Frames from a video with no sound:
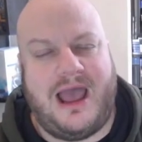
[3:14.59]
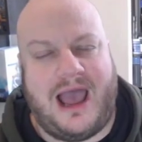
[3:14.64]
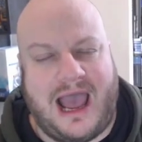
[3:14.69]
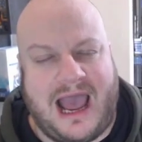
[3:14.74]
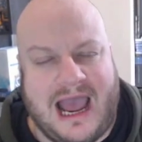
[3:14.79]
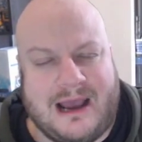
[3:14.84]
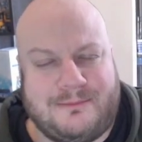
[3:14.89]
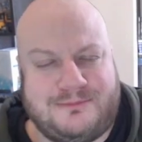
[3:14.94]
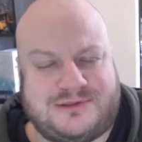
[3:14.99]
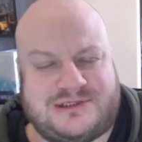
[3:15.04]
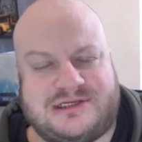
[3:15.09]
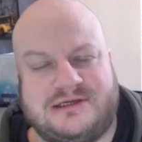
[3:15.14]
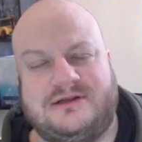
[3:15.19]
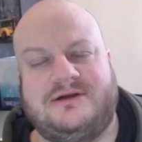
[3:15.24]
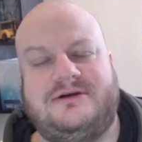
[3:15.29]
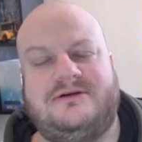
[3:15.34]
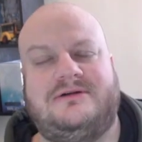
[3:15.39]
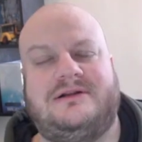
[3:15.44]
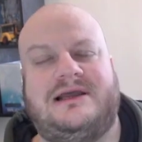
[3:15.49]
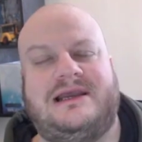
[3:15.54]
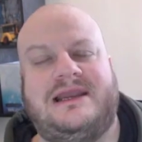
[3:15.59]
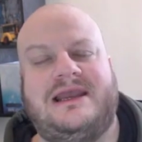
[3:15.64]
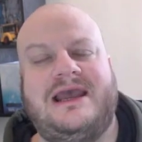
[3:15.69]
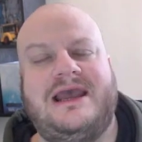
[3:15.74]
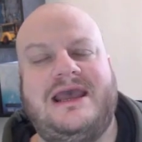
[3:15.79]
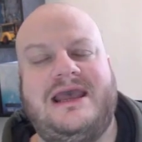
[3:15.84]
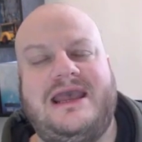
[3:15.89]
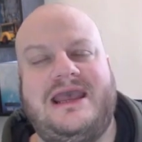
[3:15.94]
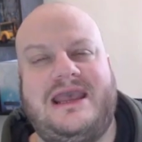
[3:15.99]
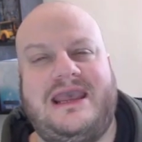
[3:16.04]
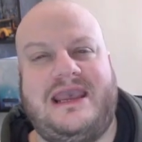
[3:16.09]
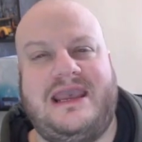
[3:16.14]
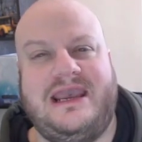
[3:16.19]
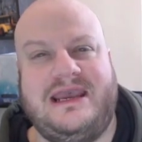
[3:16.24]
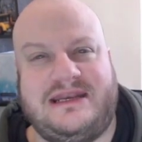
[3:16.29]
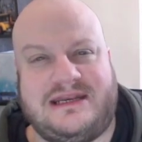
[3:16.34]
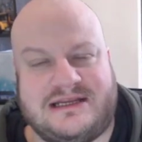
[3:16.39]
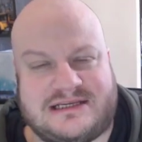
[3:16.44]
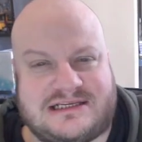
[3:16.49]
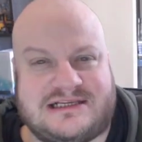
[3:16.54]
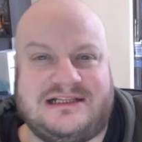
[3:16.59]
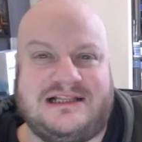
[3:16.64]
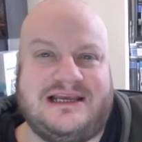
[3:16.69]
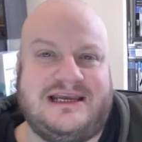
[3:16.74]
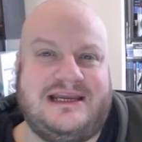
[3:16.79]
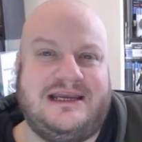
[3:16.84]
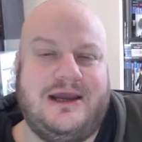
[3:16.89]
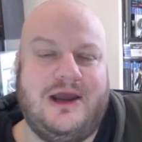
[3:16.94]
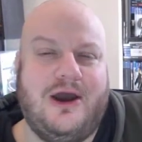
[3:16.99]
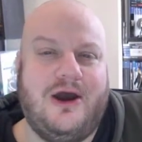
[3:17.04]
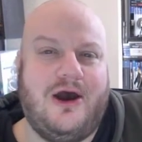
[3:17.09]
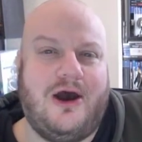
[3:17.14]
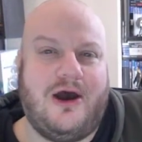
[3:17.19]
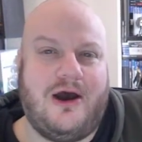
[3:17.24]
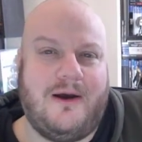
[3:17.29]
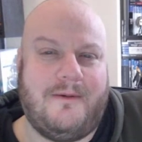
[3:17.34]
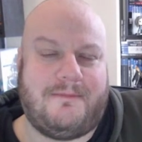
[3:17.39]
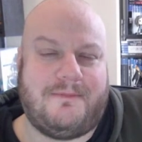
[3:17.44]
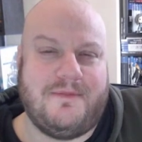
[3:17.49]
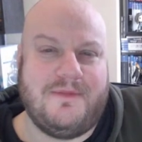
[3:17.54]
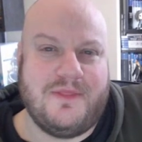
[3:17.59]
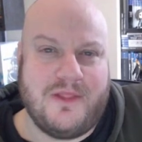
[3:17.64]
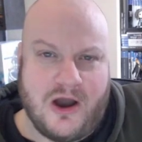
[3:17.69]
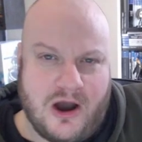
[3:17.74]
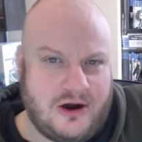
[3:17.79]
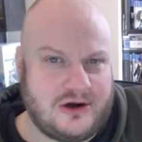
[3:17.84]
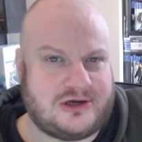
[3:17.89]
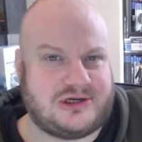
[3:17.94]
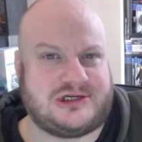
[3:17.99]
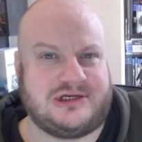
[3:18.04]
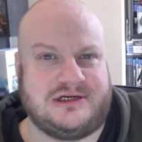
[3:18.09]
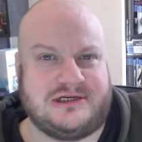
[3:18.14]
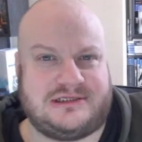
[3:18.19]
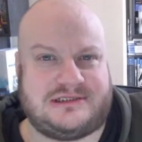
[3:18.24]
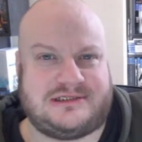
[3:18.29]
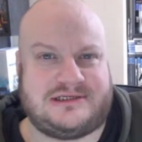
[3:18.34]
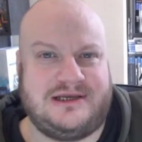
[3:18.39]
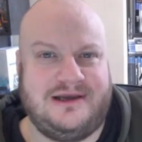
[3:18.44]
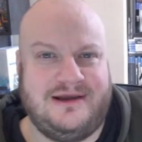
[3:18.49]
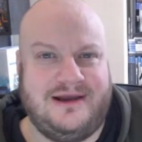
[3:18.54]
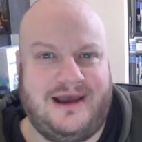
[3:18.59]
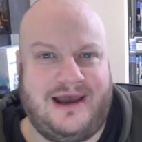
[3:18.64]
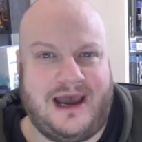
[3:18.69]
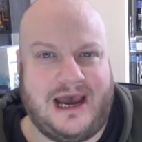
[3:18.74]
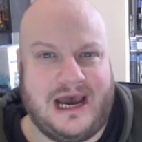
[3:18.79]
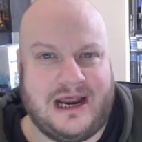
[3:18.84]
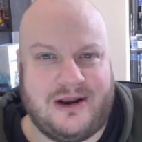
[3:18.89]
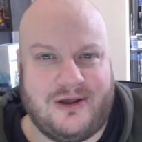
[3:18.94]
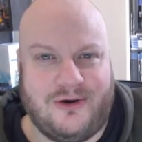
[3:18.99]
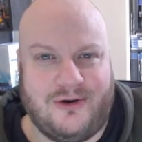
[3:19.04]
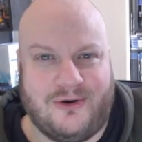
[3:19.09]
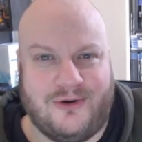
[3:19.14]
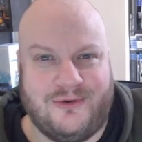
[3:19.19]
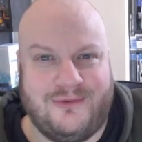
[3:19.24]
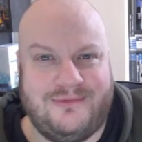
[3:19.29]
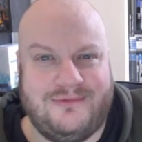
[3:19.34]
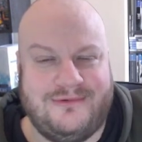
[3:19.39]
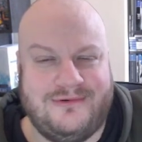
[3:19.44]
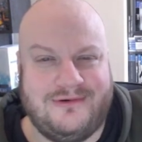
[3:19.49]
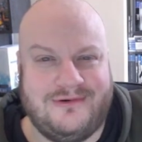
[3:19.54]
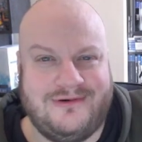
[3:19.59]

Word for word: absolutely hideously obnoxious at all